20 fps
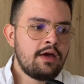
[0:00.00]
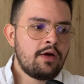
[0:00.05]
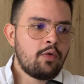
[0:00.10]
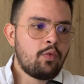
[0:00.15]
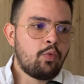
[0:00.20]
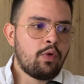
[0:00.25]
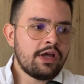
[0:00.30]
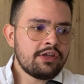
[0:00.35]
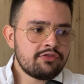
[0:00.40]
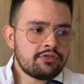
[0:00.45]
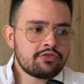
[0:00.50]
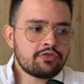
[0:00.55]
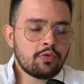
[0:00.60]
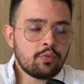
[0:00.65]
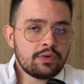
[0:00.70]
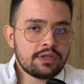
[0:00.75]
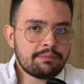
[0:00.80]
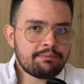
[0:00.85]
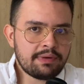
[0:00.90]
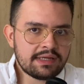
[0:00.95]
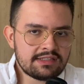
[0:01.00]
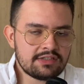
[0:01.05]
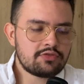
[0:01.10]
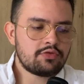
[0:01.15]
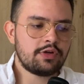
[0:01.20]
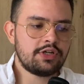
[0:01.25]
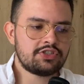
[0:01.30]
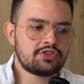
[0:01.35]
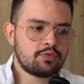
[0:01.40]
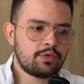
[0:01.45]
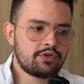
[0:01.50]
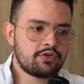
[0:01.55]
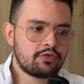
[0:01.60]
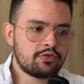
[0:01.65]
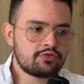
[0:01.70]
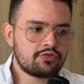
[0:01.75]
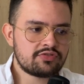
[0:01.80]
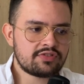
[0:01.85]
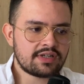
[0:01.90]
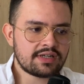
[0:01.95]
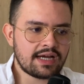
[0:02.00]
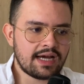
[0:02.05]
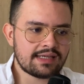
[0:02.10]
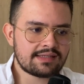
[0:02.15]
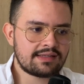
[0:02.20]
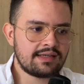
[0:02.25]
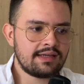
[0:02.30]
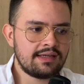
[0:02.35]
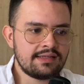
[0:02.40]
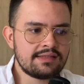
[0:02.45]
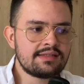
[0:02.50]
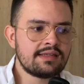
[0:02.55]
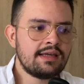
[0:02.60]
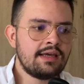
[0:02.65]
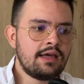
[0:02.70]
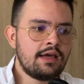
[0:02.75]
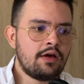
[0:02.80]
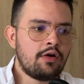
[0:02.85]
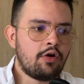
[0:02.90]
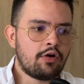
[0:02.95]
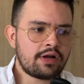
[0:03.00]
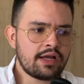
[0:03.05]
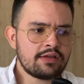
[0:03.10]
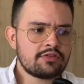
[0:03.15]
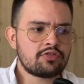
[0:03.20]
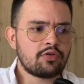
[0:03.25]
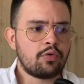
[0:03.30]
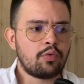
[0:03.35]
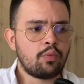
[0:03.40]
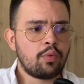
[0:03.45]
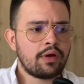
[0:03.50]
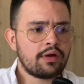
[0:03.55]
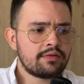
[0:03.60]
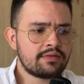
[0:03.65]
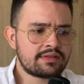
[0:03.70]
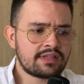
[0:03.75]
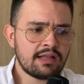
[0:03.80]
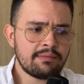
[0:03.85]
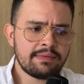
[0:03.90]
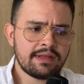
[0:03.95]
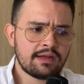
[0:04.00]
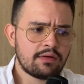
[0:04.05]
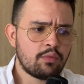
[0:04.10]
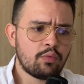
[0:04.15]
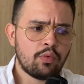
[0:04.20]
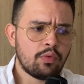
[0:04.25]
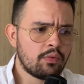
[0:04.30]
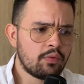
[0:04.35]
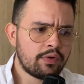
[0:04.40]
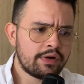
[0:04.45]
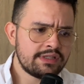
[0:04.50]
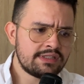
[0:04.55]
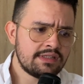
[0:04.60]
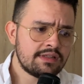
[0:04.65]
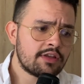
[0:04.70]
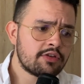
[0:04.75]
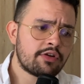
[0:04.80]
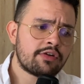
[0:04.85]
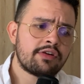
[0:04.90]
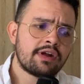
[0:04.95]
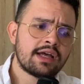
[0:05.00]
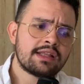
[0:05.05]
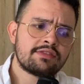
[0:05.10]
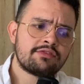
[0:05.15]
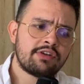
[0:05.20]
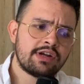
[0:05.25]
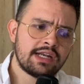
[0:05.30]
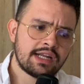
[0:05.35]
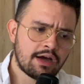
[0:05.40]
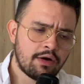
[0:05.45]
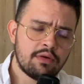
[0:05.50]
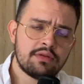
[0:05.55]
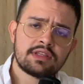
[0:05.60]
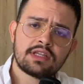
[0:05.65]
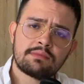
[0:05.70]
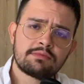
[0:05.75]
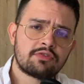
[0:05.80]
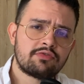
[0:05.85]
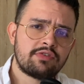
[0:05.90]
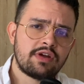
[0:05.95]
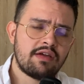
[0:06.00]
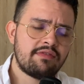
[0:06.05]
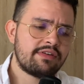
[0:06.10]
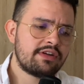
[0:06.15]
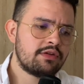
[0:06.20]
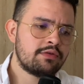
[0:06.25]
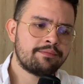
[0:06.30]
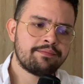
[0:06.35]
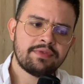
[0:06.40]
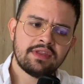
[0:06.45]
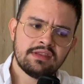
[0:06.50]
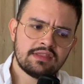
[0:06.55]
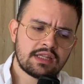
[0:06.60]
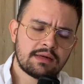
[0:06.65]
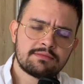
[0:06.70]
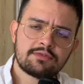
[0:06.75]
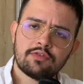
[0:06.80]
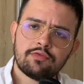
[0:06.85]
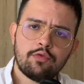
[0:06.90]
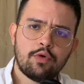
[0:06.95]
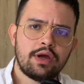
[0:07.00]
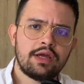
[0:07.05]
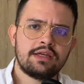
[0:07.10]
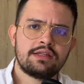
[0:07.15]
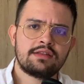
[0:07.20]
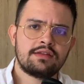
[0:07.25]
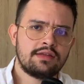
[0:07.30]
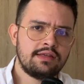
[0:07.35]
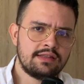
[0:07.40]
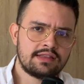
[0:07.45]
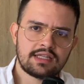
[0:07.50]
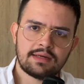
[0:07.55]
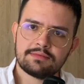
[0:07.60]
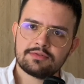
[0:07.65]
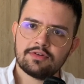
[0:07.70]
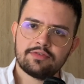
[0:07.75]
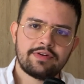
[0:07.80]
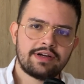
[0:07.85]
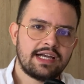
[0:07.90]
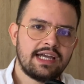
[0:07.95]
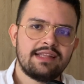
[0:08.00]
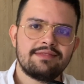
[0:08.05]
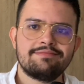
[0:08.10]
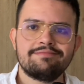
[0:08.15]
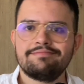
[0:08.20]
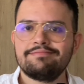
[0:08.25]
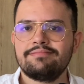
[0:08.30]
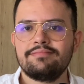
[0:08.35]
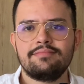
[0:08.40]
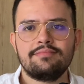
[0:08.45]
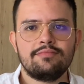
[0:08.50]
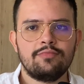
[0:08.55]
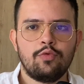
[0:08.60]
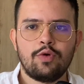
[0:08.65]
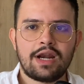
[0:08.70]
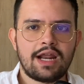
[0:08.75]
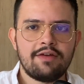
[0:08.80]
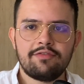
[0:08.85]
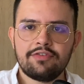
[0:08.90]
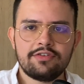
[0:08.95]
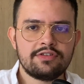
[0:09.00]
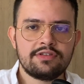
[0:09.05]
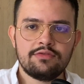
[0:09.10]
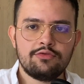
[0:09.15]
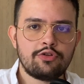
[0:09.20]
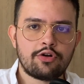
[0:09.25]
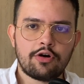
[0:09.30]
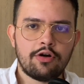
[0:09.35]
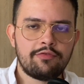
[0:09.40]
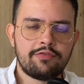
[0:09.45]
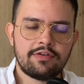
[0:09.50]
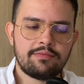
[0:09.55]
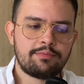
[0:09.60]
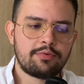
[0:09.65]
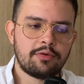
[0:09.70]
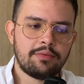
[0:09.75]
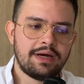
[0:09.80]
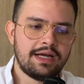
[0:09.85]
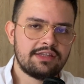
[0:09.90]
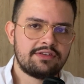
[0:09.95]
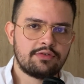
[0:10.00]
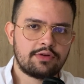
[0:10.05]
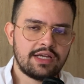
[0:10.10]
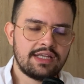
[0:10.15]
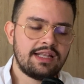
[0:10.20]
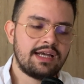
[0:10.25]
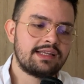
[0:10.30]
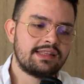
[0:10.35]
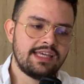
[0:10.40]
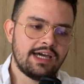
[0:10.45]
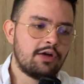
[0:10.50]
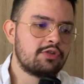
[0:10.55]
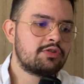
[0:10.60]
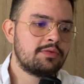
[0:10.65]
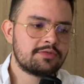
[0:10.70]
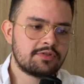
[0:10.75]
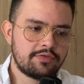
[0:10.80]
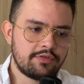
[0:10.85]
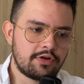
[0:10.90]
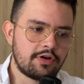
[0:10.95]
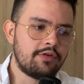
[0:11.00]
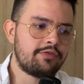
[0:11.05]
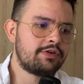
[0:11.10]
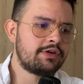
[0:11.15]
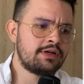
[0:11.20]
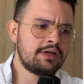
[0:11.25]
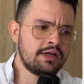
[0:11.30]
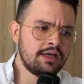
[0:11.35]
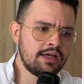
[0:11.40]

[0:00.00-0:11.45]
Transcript: Once you're done with the past situation, what you're going to start asking is, okay, so tell me, where is it that you're at right now in terms of revenue, in terms of weight, in terms of, again, whatever your offer provides, okay? Like the outcomes of your offer.